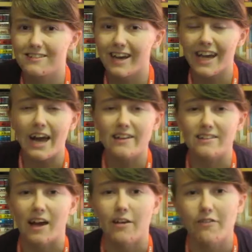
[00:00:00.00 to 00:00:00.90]
Hey guys,
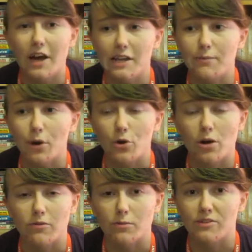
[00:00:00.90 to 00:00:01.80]
I finally broke
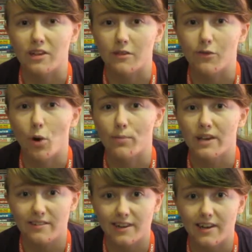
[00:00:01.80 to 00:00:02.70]
up from sixth form
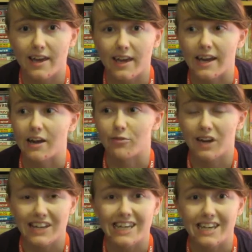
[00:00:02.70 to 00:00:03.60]
yesterday and I
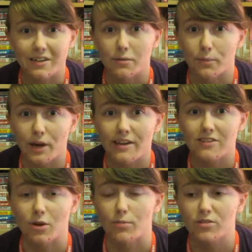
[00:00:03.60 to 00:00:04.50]
really needed a break,
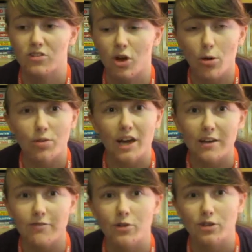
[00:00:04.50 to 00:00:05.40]
so I'm so
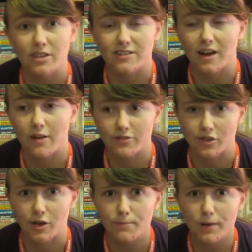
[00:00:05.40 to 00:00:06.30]
thankful that it's half
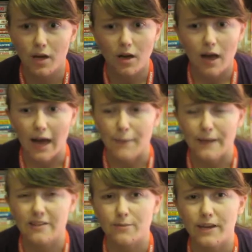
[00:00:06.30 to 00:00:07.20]
term. I'm
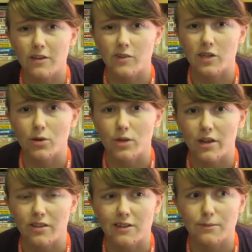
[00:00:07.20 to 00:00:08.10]
here to make a video that I
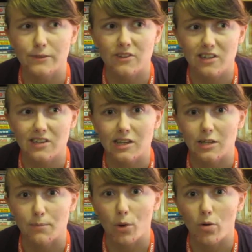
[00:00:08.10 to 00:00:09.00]
think is particularly
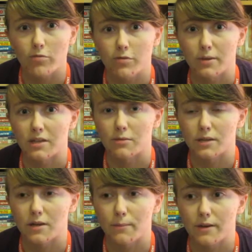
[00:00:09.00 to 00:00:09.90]
important for me at the
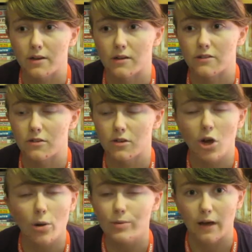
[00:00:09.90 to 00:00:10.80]
minute because
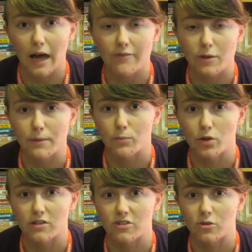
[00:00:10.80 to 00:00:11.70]
not only have I been
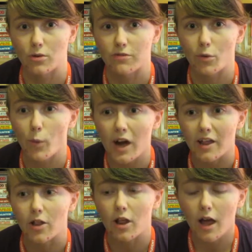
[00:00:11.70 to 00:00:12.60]
wanting to do it for a
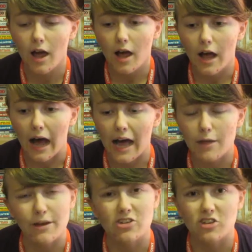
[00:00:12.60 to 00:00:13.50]
while, I
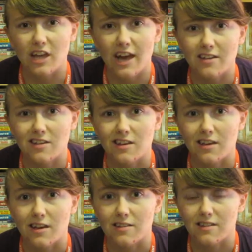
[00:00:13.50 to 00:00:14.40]
am actually
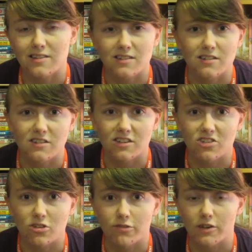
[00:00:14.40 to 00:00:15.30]
acting as an assistant
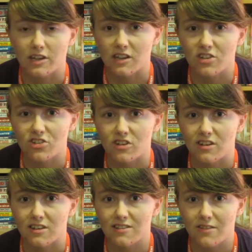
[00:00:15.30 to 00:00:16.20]
teacher for English in
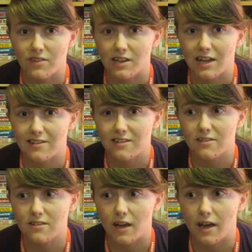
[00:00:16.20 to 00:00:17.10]
year 7
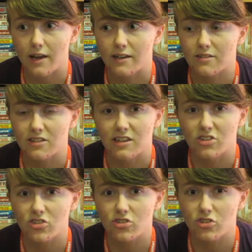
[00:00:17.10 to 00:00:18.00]
classes. I
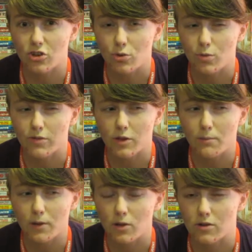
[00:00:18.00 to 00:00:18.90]
teach 2 of
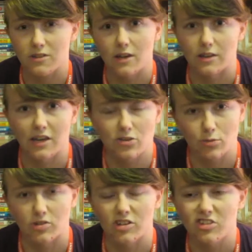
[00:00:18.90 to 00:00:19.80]
them alongside the
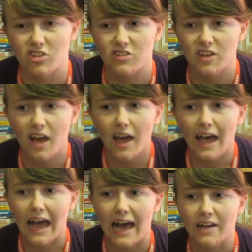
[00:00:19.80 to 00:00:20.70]
actual teachers,
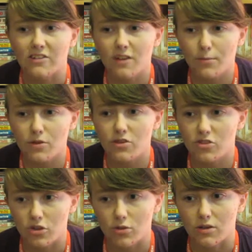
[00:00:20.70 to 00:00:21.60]
and some of the
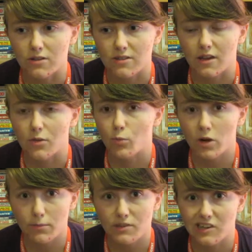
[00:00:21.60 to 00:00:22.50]
students in
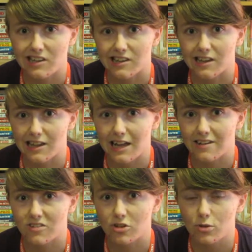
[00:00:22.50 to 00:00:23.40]
one particular
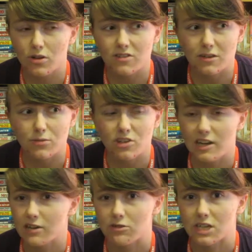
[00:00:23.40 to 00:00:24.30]
class do not seem to
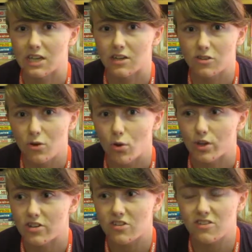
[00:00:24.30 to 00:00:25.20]
like reading at all.
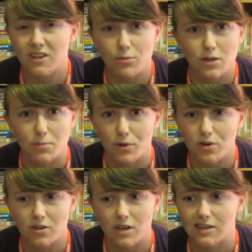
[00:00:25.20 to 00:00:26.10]
They just sit with a
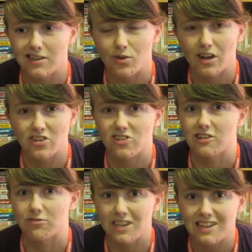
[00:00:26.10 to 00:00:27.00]
book and they don't
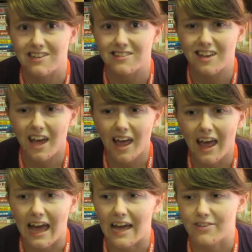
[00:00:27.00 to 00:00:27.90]
actually read it.
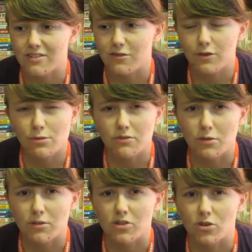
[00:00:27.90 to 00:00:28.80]
And there's a few of
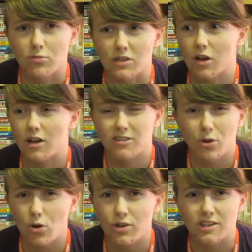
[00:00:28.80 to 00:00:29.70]
them that don't read at
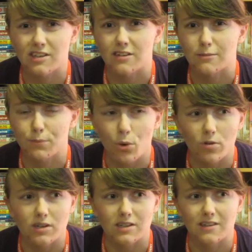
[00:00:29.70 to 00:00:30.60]
all. They think it's
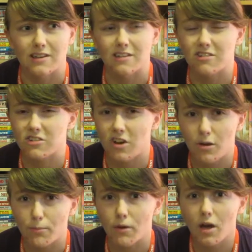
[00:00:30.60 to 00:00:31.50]
boring, they think it's
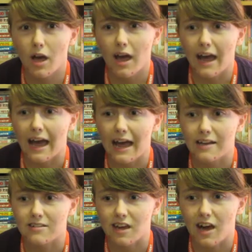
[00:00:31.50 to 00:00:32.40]
dumb,
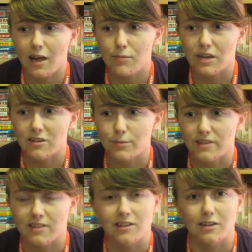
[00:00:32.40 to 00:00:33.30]
and I'm here to
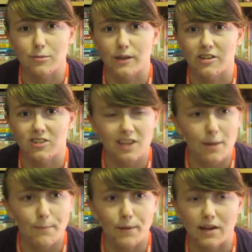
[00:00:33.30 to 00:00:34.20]
basically explain to
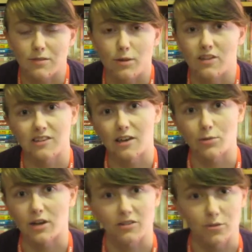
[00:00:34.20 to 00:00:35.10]
them, as well as
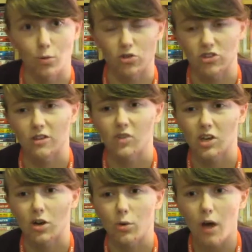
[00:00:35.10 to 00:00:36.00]
anyone else watching the
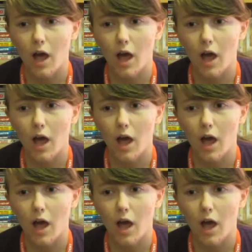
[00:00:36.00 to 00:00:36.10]
video,